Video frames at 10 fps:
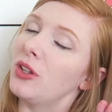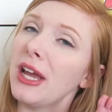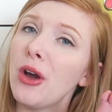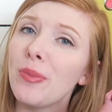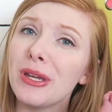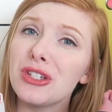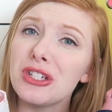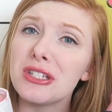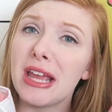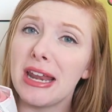Look how big
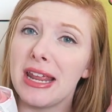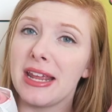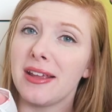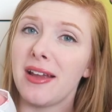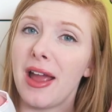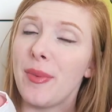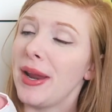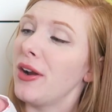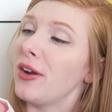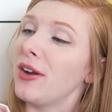she's getting. I
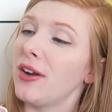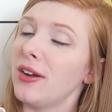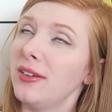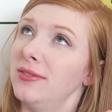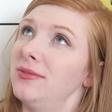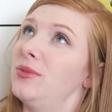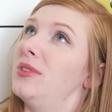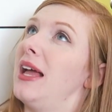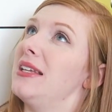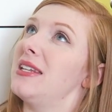weighed her
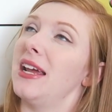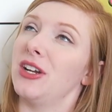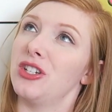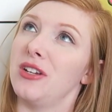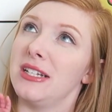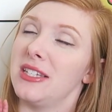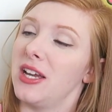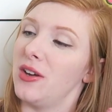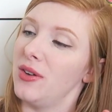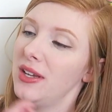last night or two nights
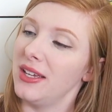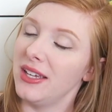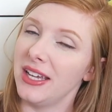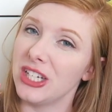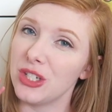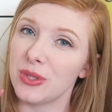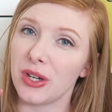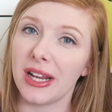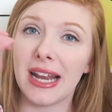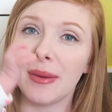ago and she was
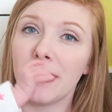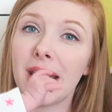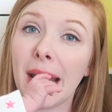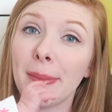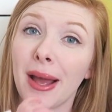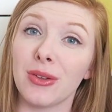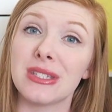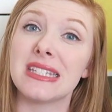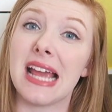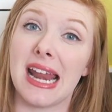already nine
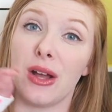pounds, 10